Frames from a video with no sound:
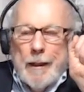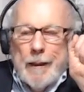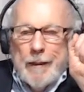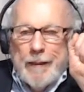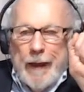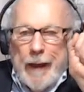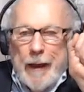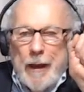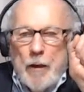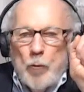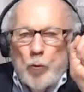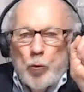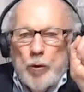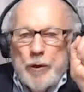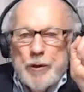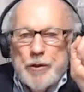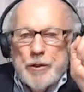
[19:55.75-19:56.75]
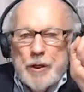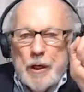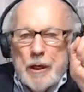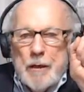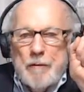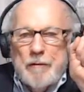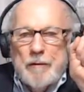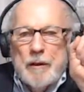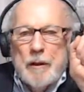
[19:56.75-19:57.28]
They
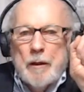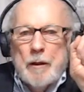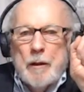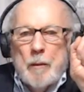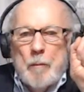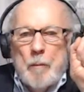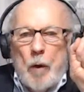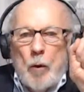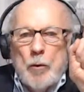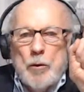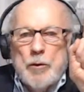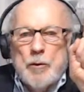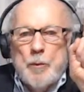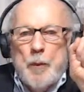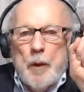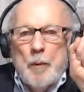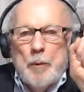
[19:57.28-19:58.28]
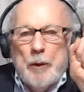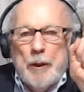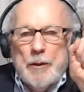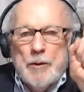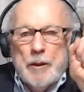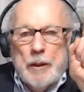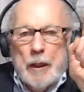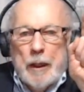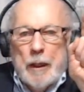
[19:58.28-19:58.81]
received the most
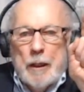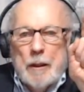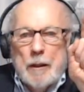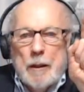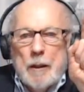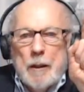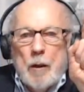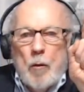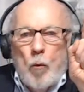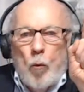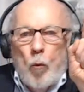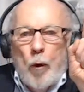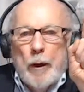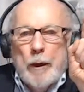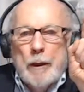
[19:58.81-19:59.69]
publicity. What